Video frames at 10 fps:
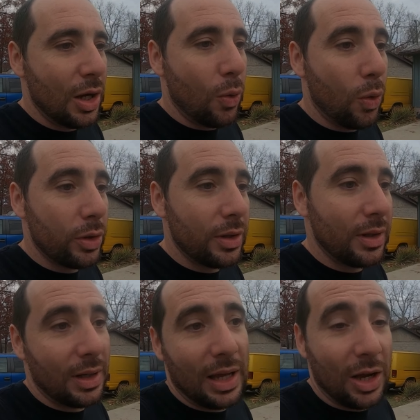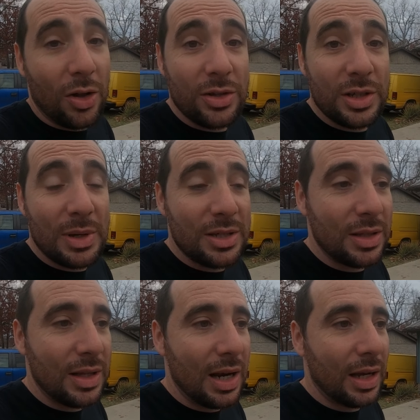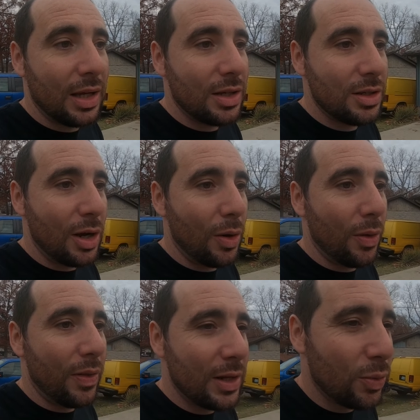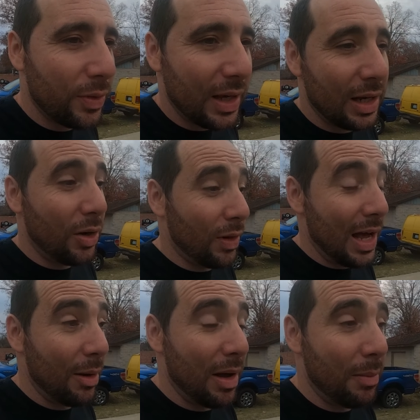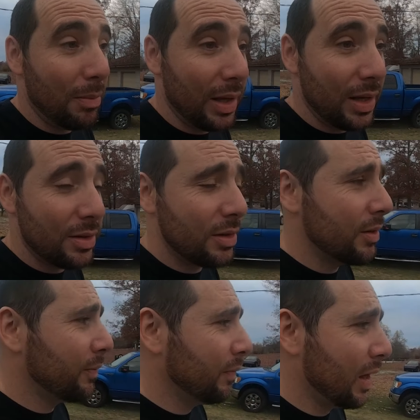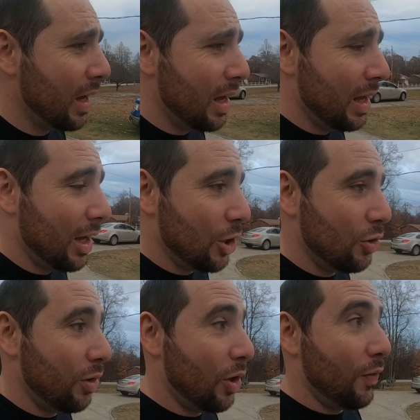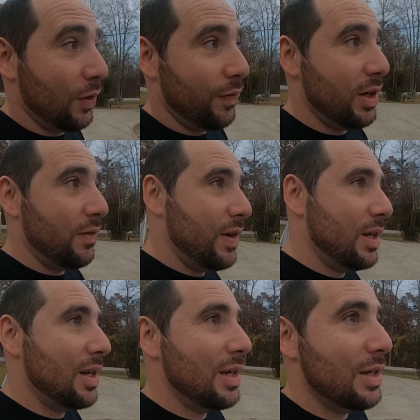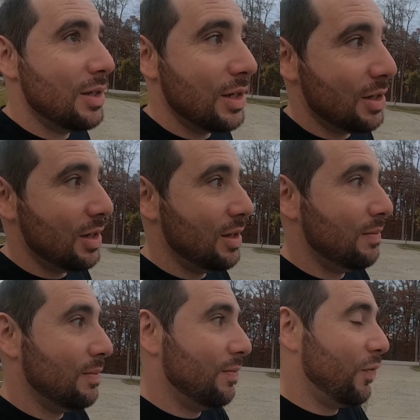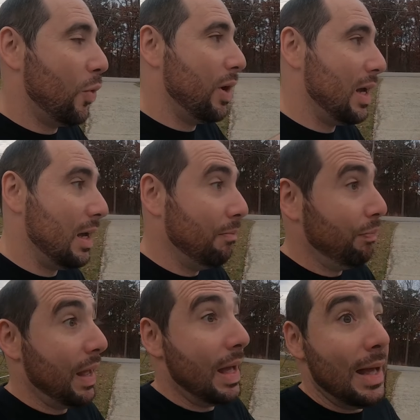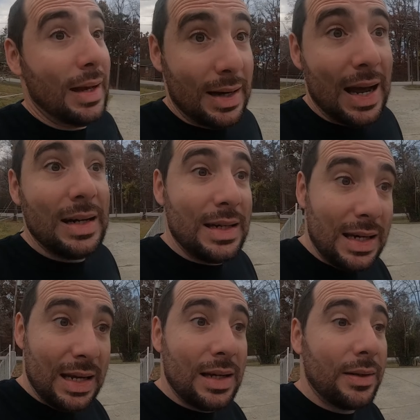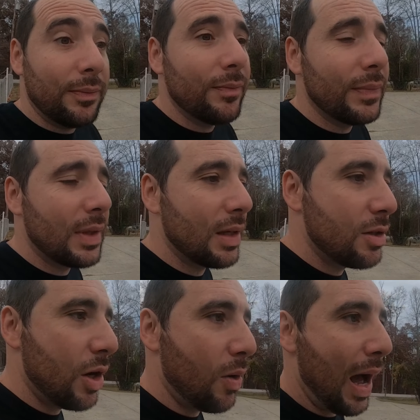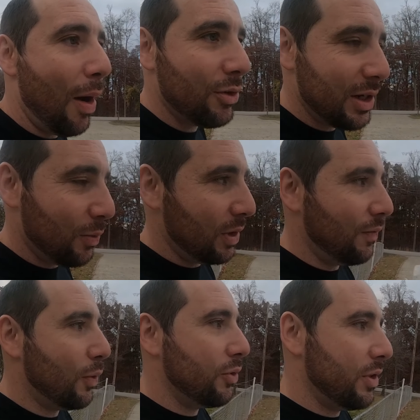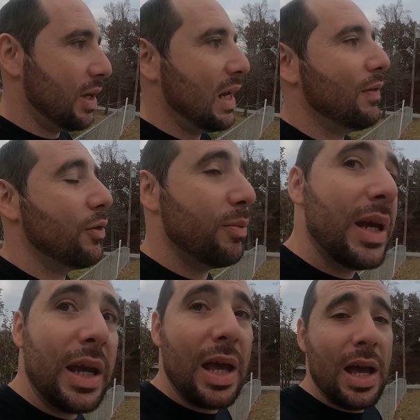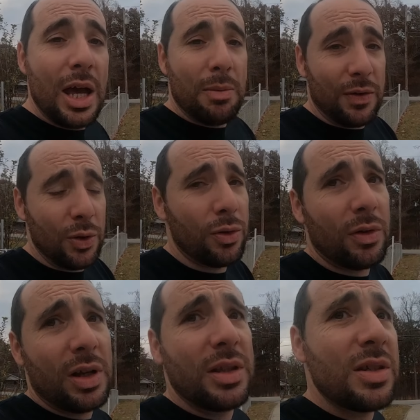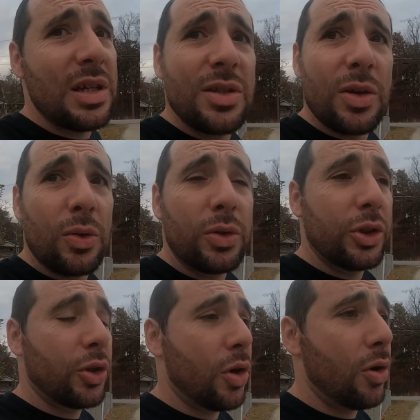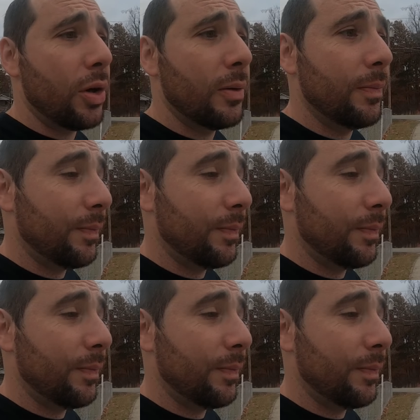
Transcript: quart and call it semi-synthetic. So that's one thing I don't like about blends, is you don't know if it's 50-50, 60-40, 90-10. So I would stick with the full synthetic if it was me. But if you want to run this Nissan oil in your car,